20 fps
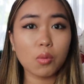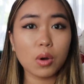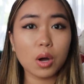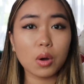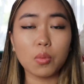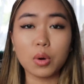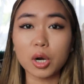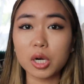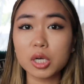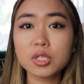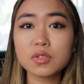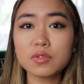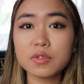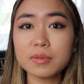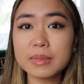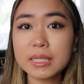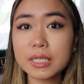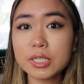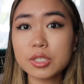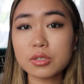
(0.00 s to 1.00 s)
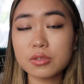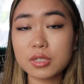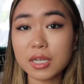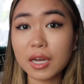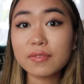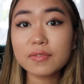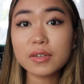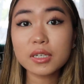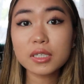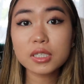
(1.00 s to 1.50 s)
what works for me. So
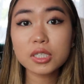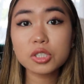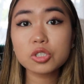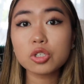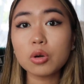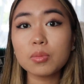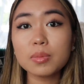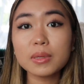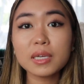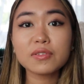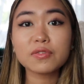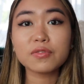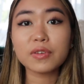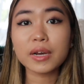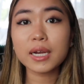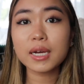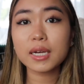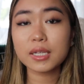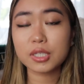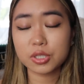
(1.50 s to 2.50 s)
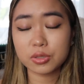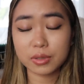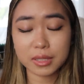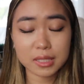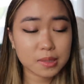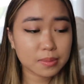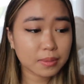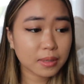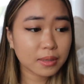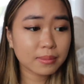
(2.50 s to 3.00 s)
definitely don't be afraid to
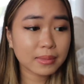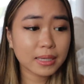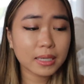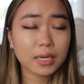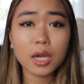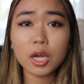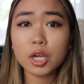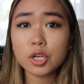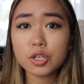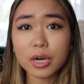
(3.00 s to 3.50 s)
experiment,